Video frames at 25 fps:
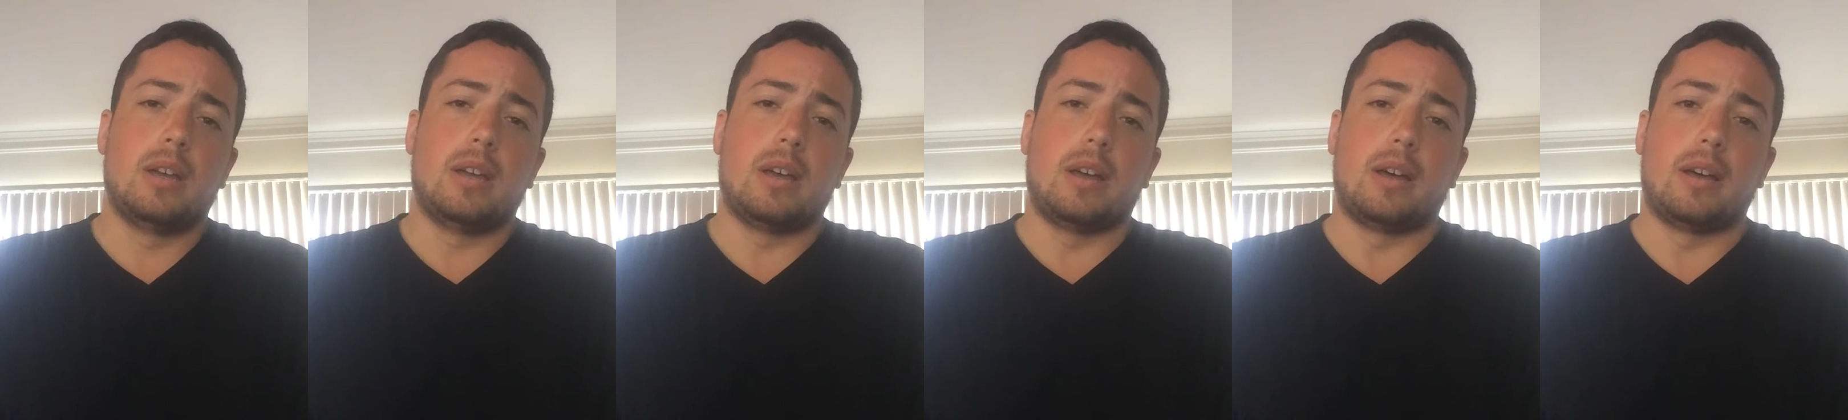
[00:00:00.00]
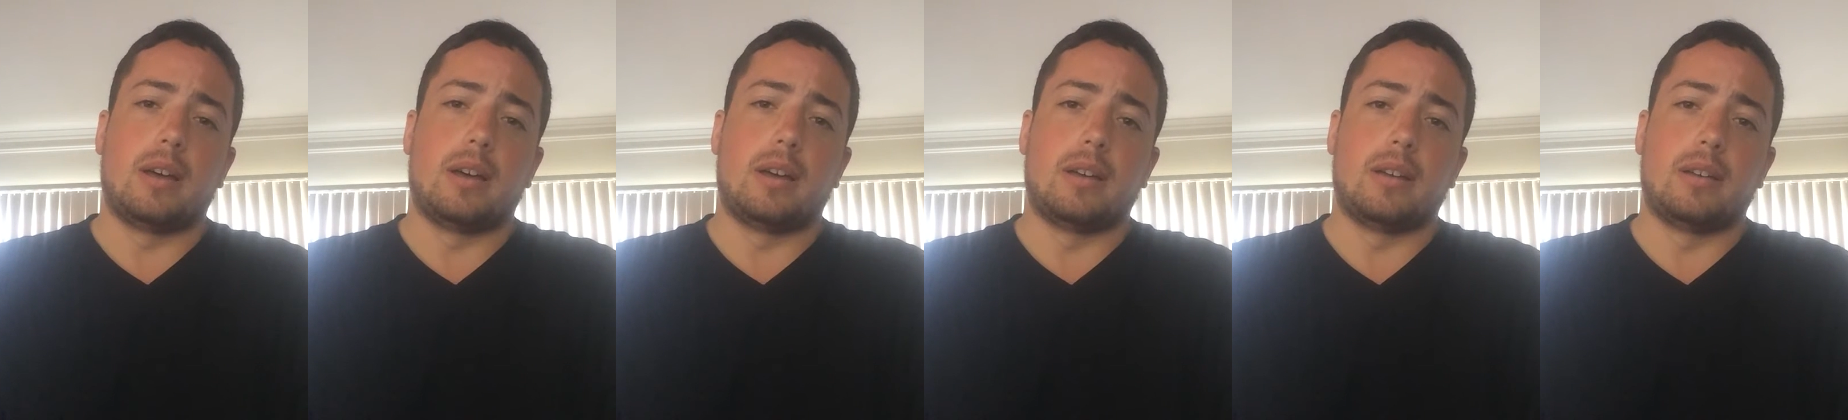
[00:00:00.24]

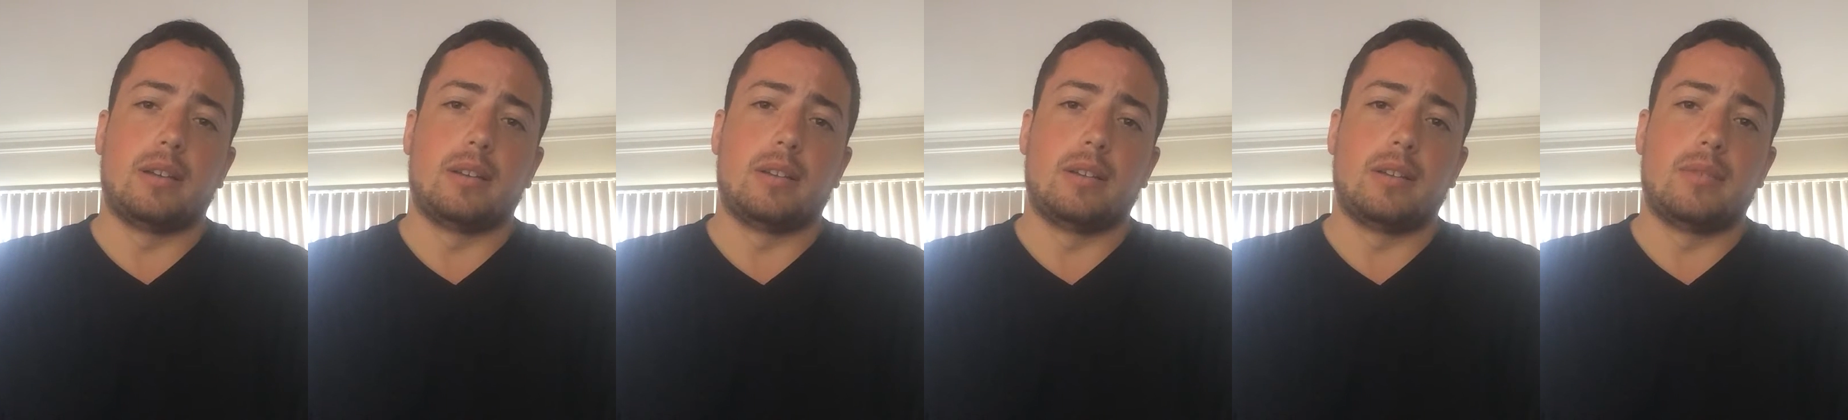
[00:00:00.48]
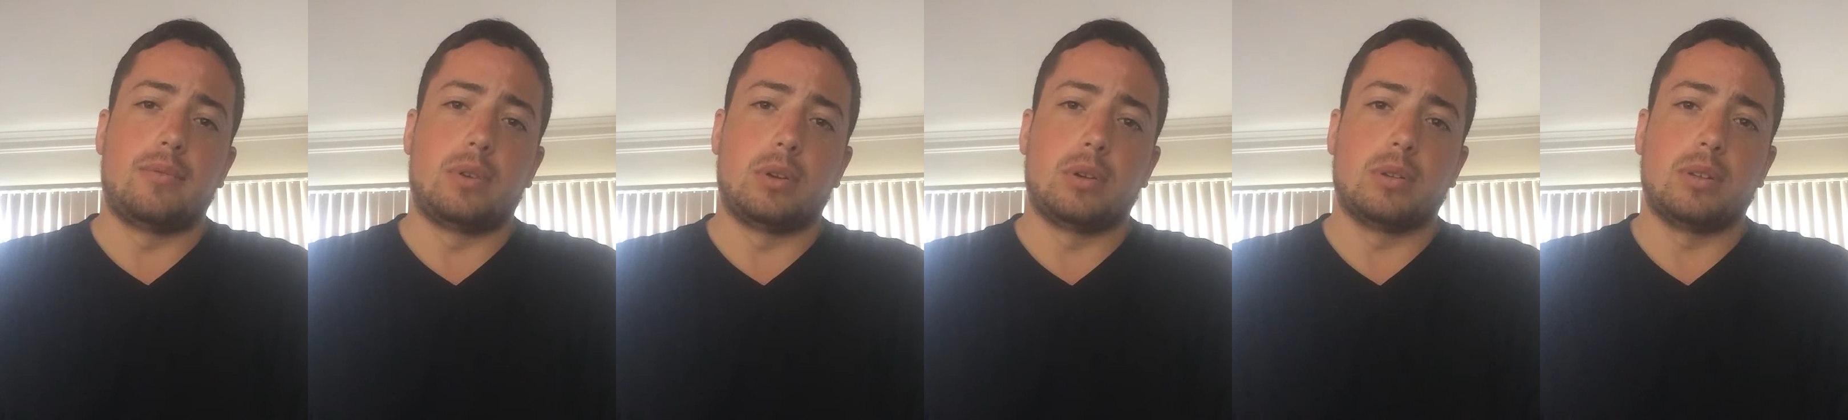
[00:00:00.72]

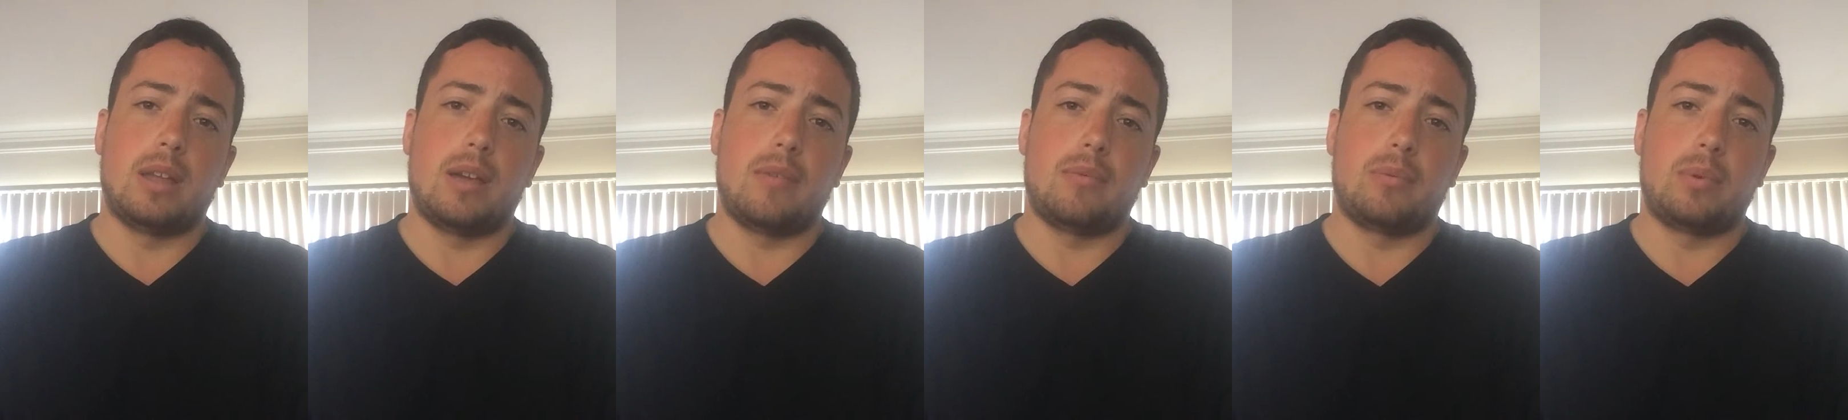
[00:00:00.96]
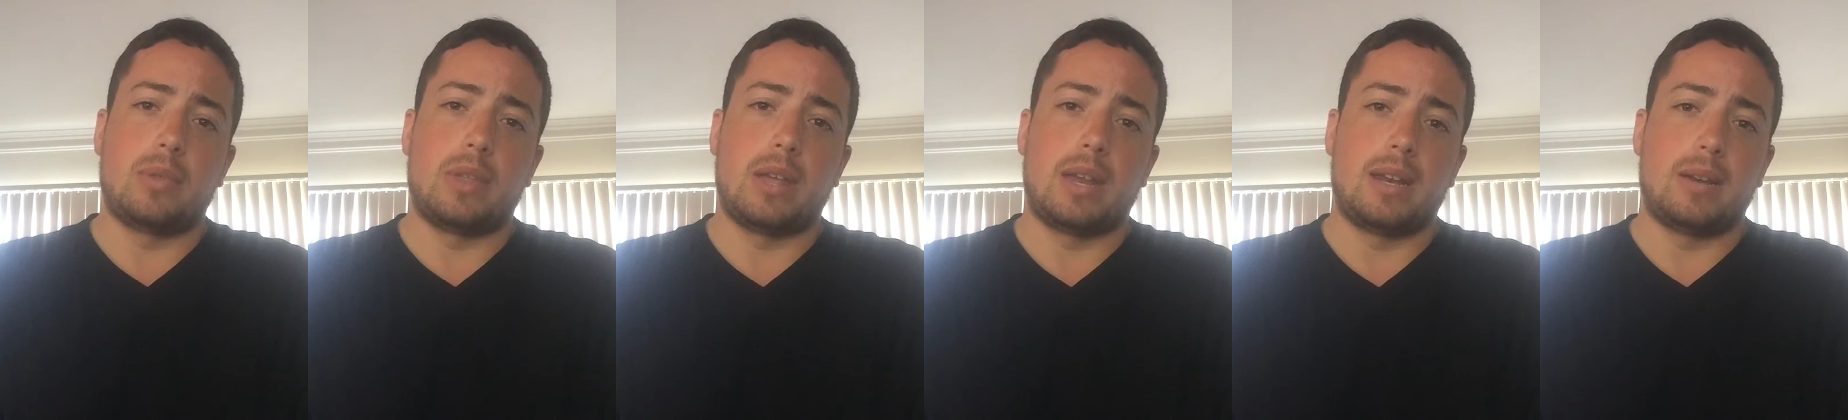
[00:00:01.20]
If you're left
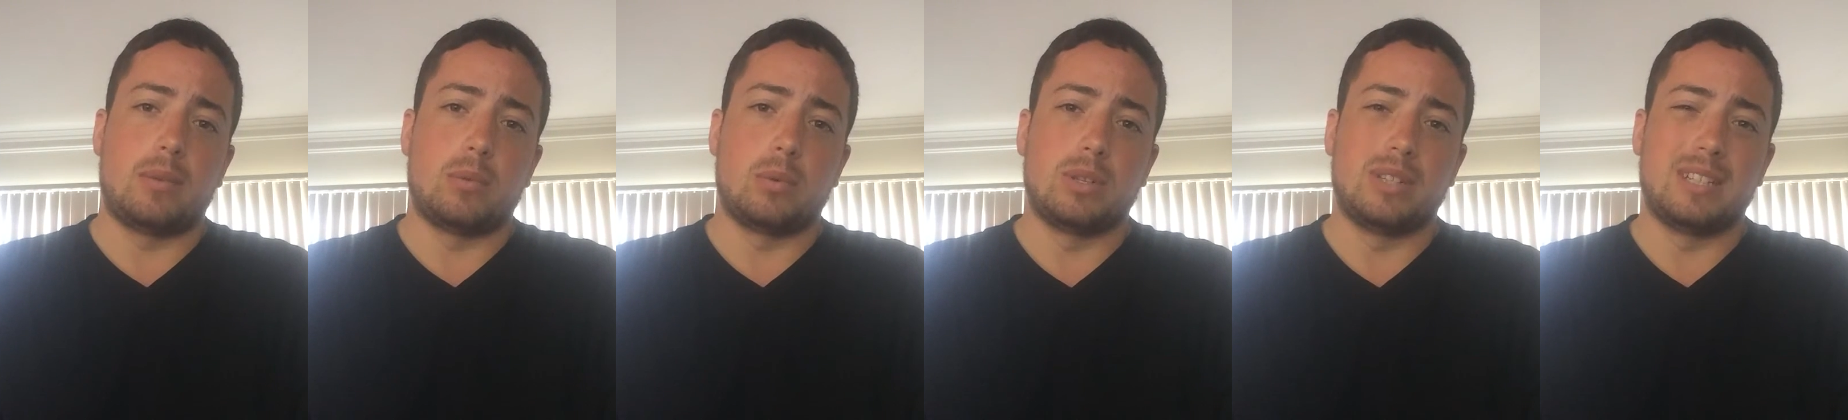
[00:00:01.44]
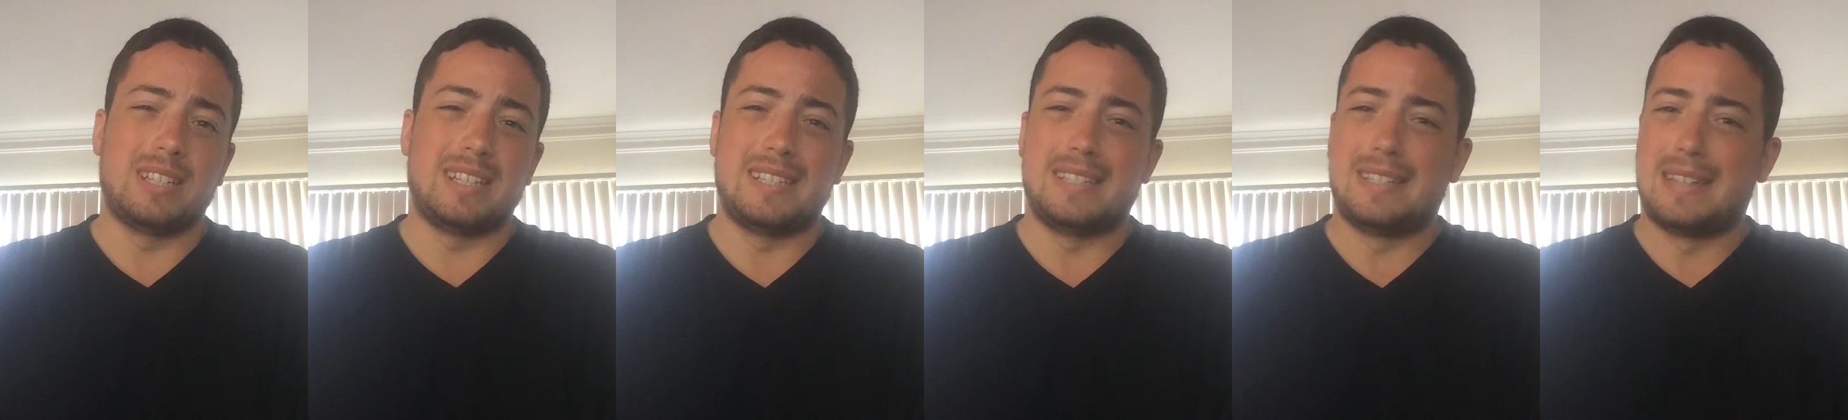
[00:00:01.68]
with any
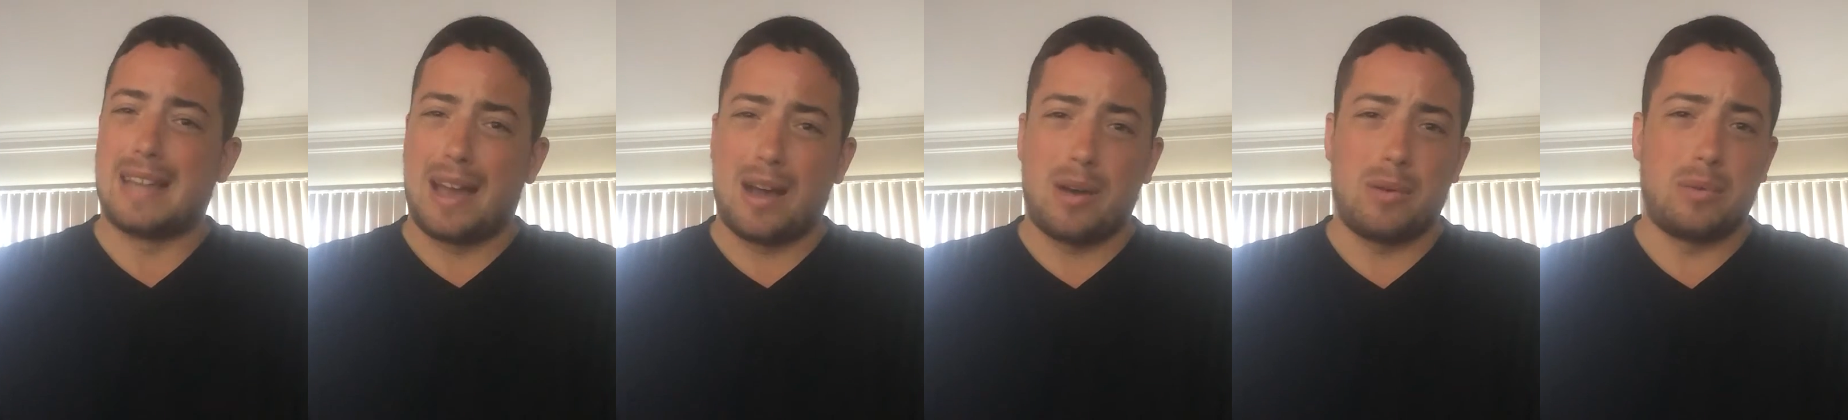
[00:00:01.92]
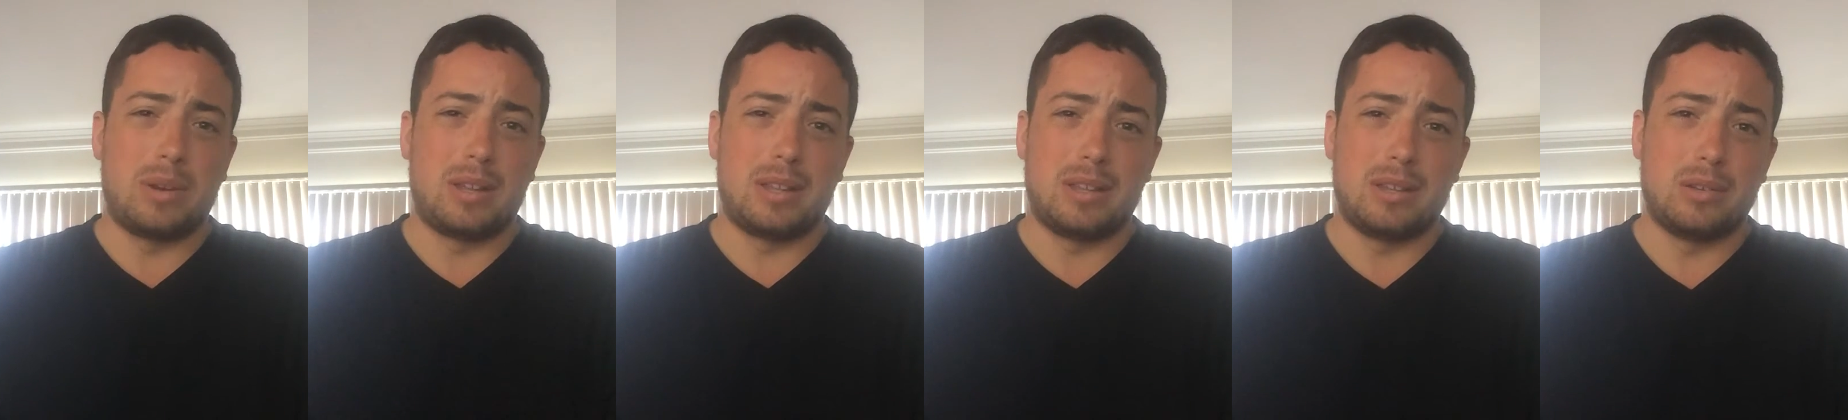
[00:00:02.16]
really
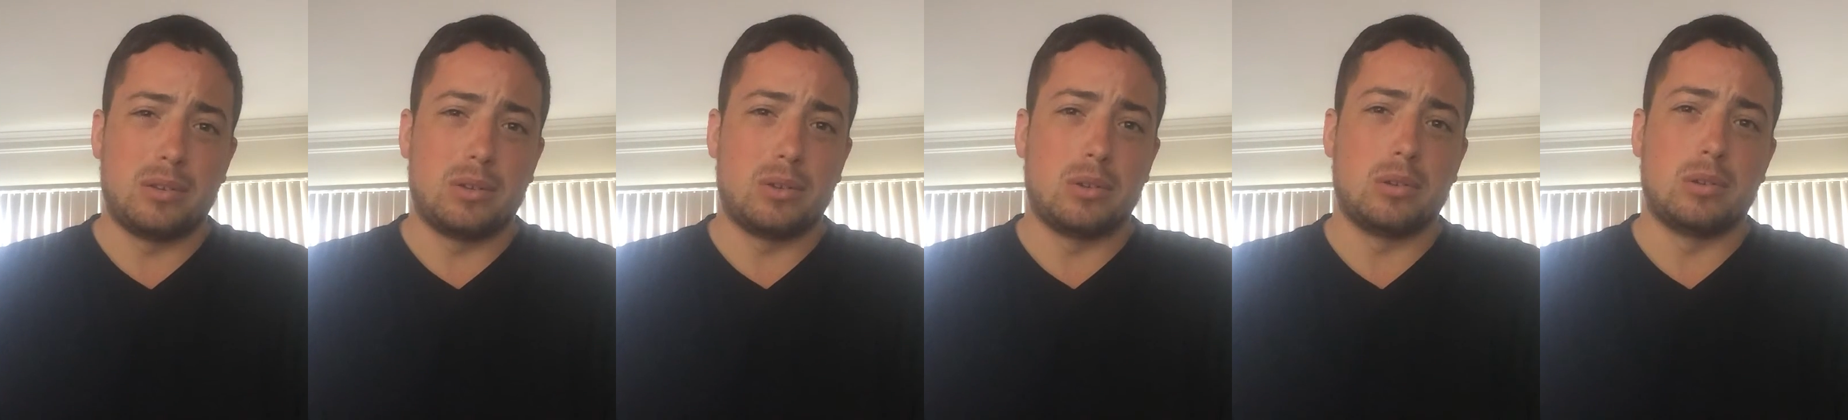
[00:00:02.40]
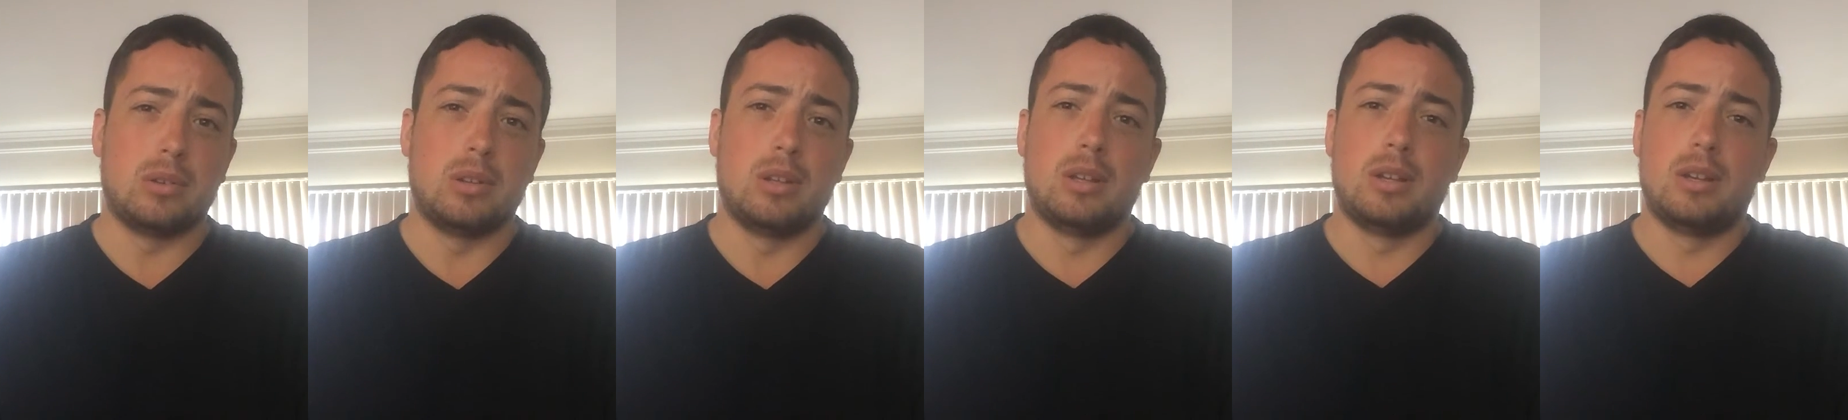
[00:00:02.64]

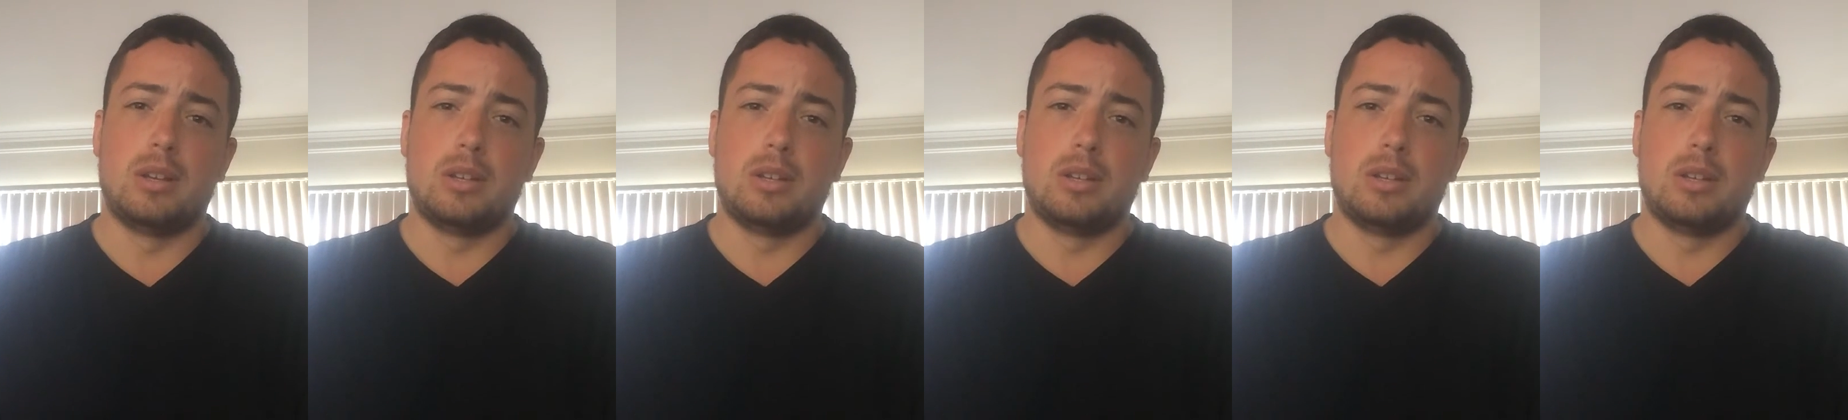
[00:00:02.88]
downhill